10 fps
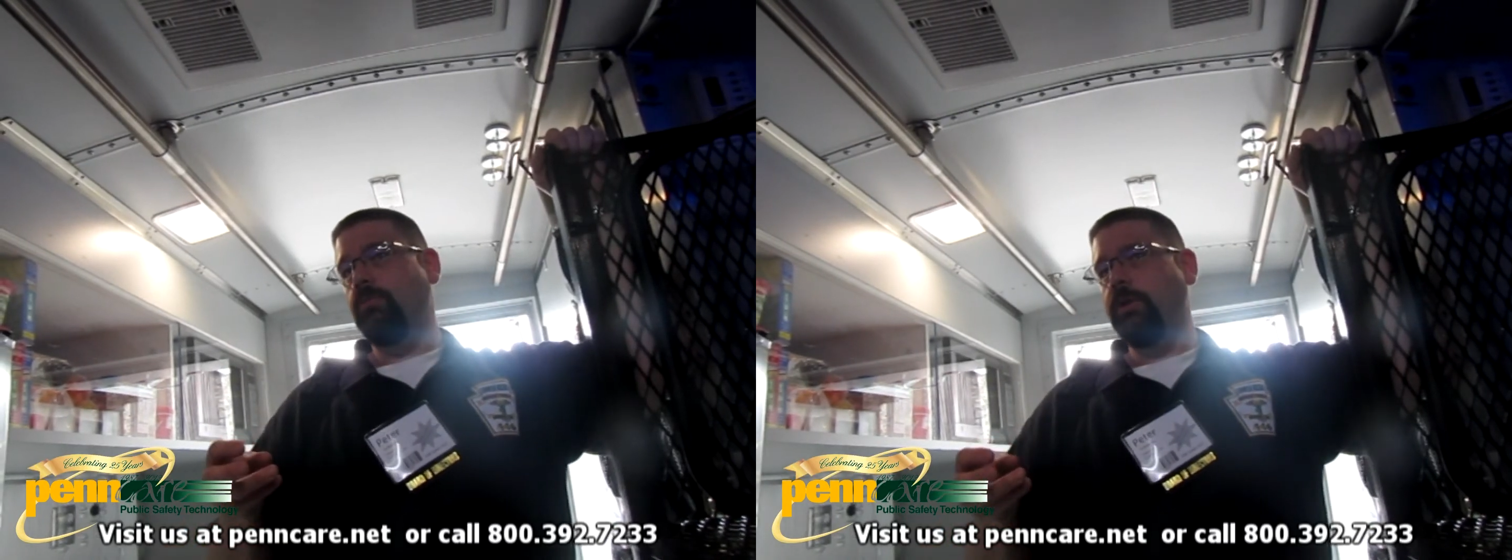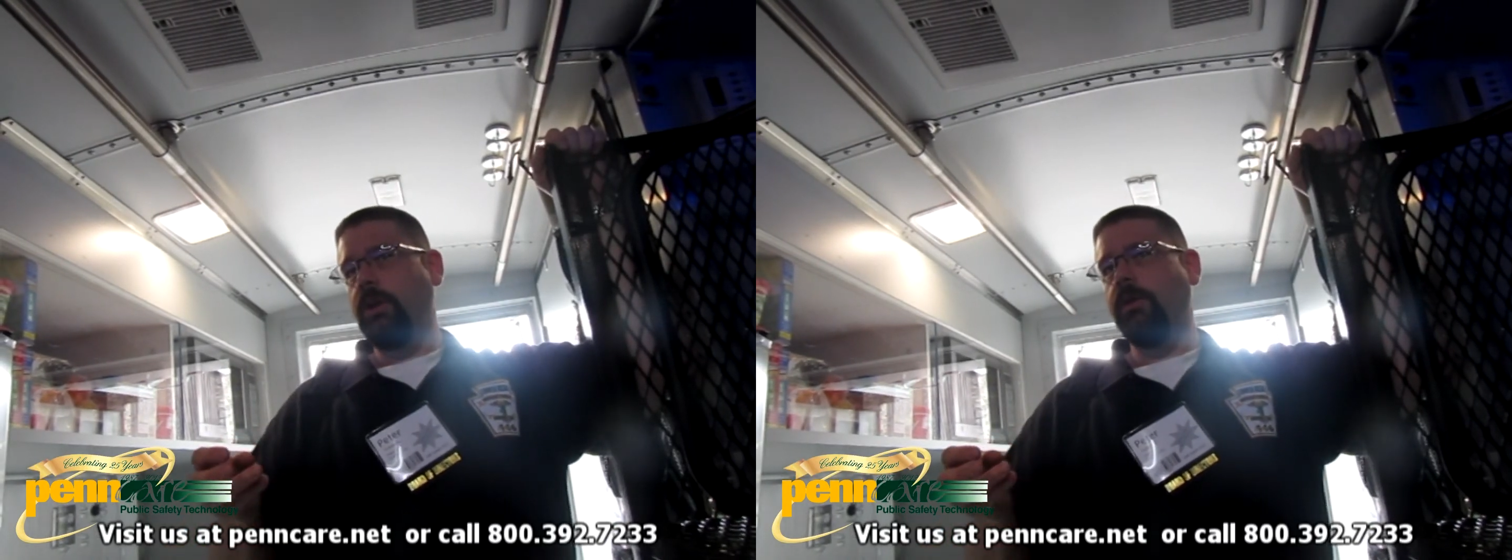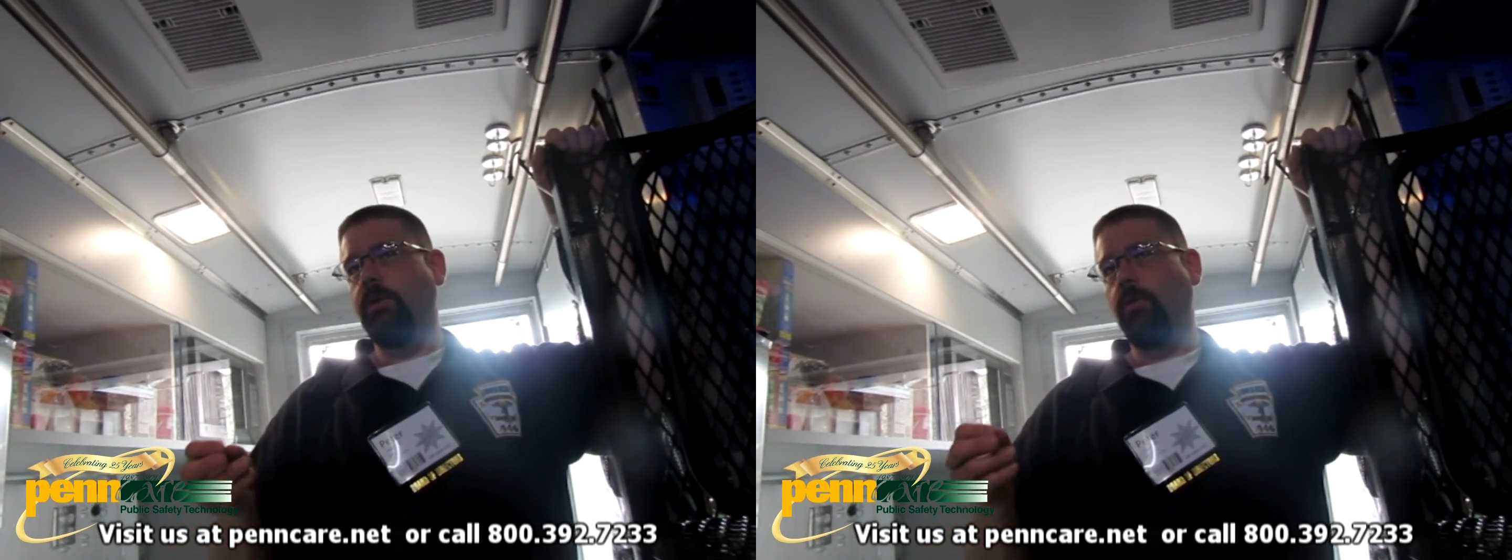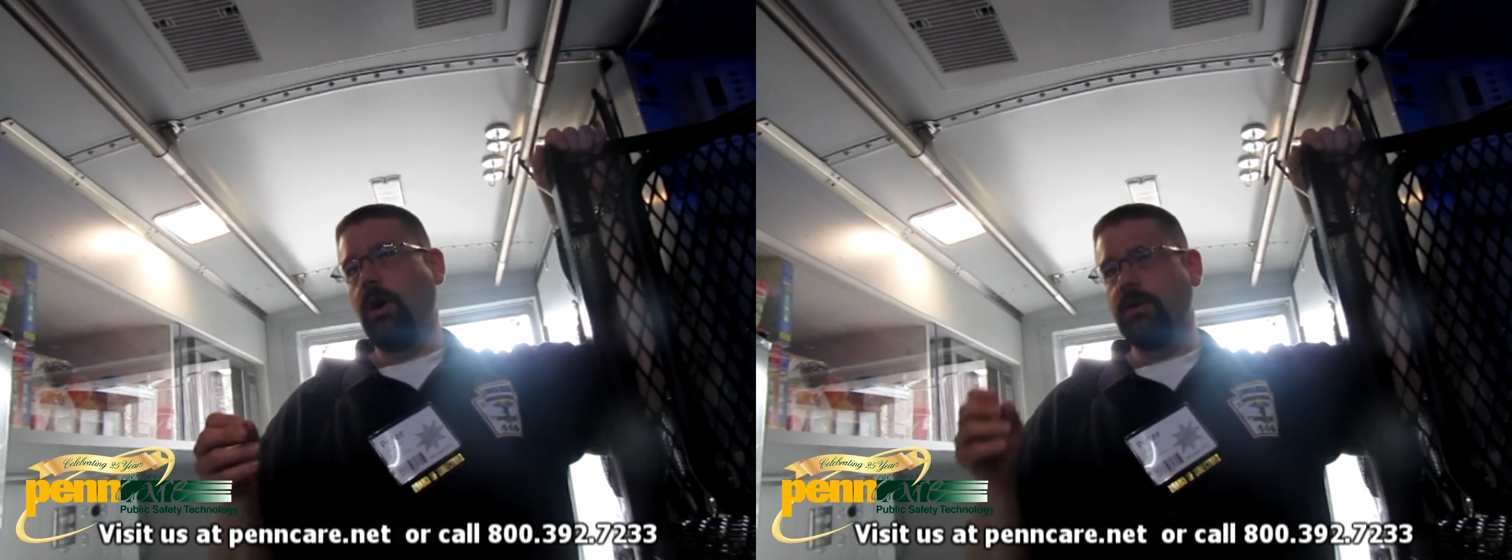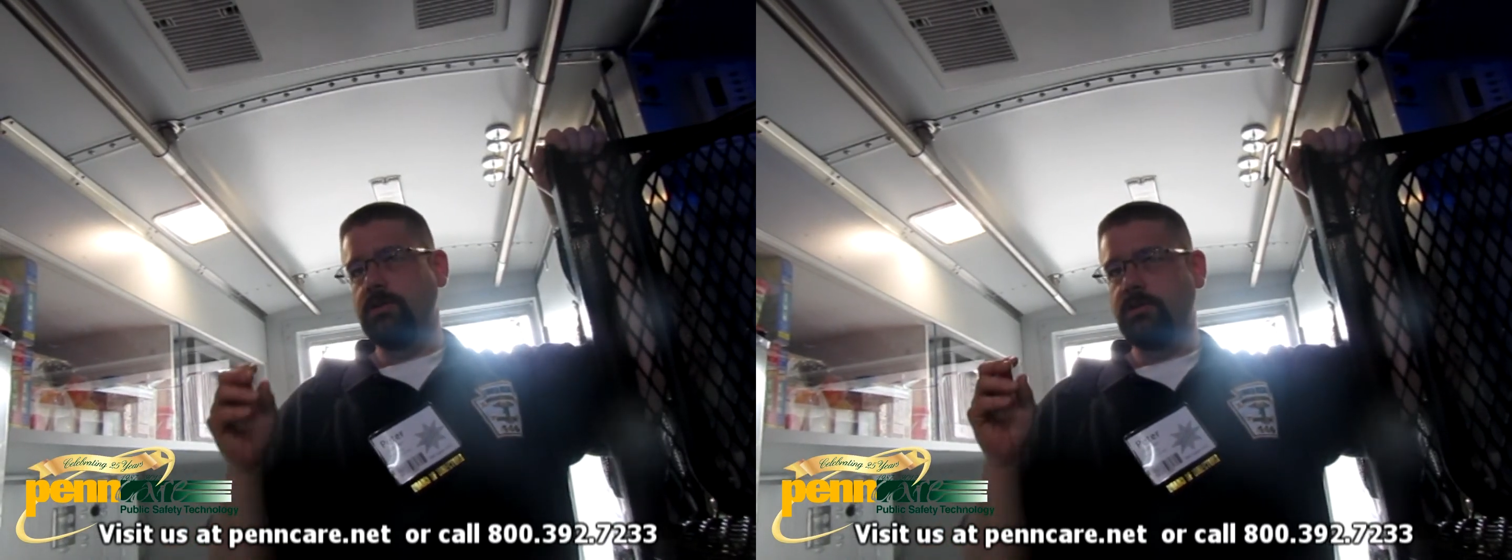we know that
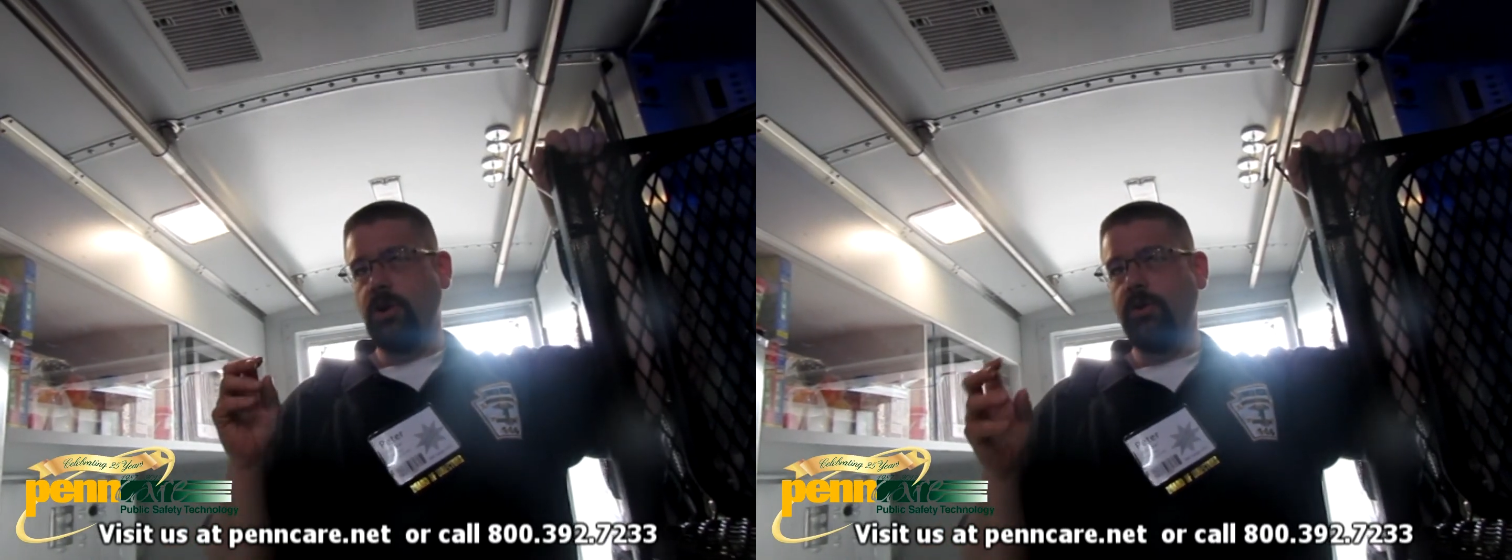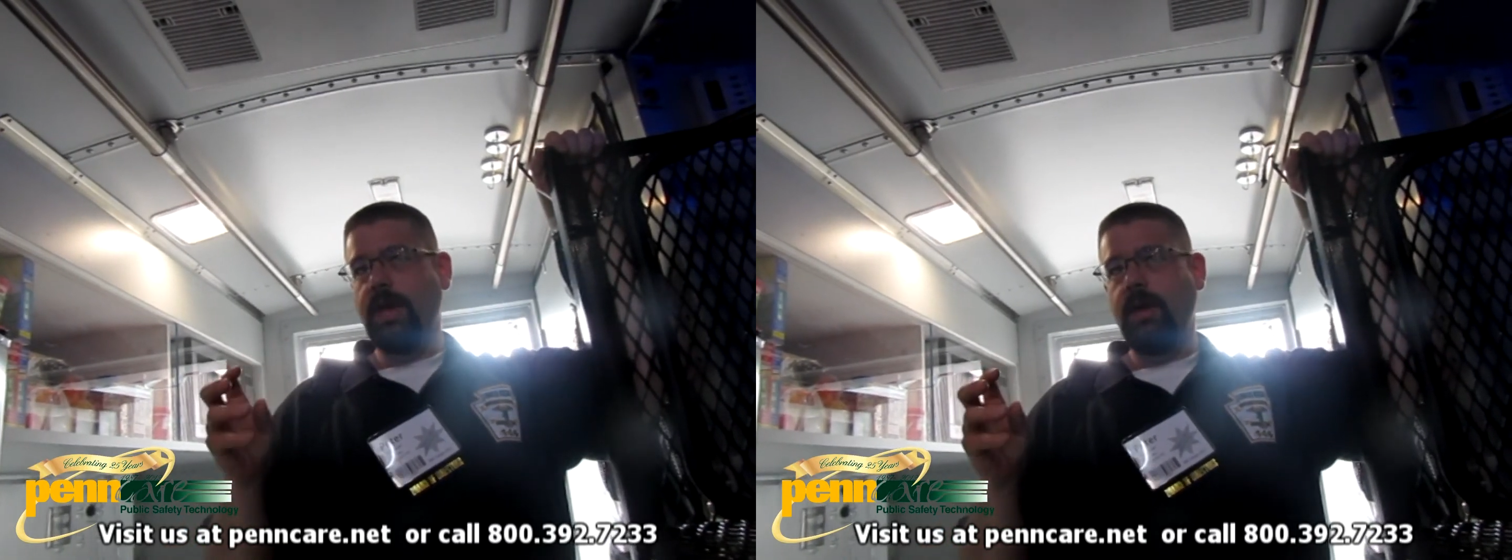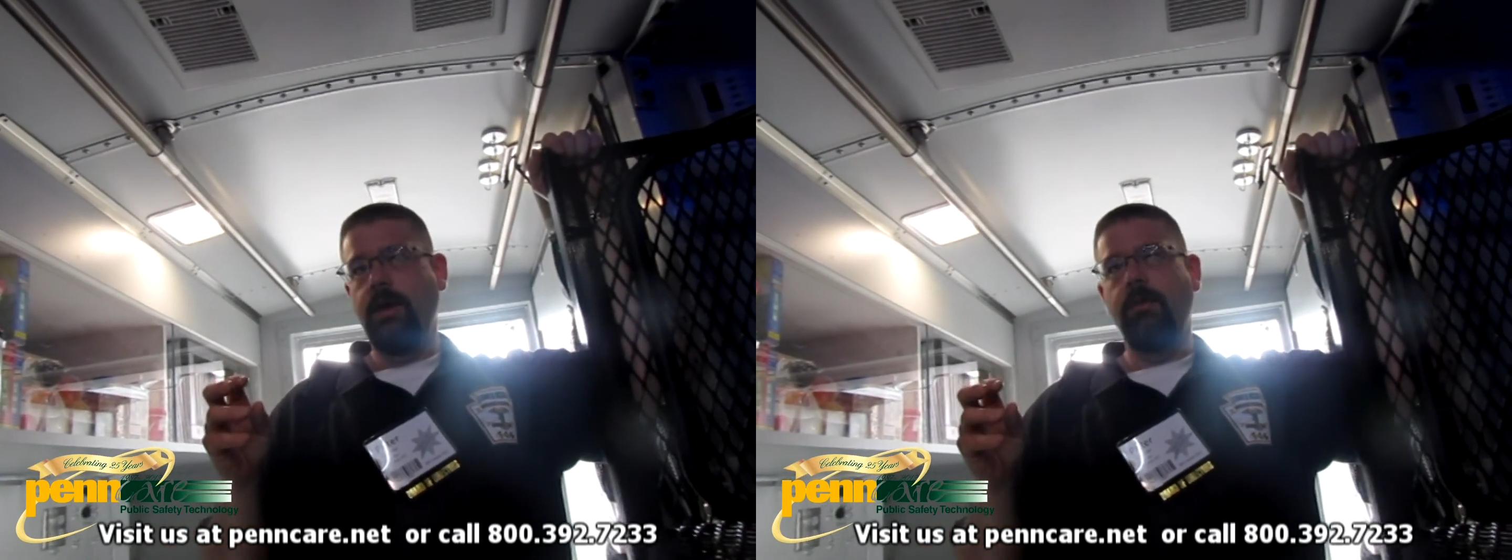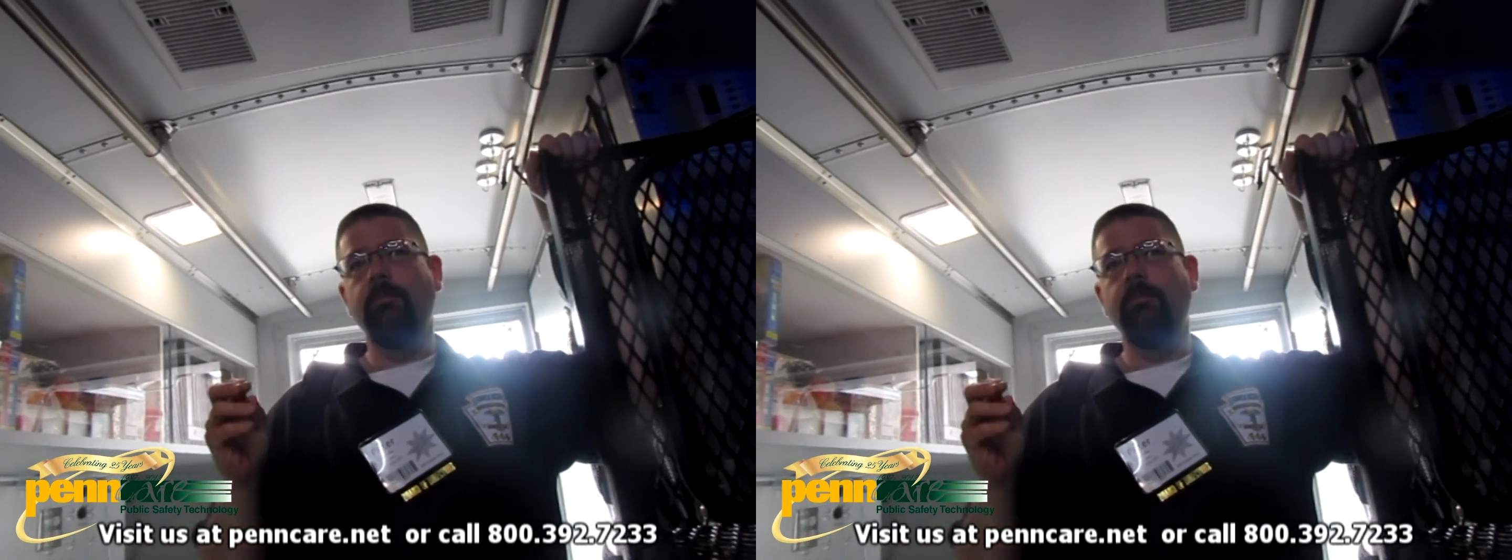water's okay,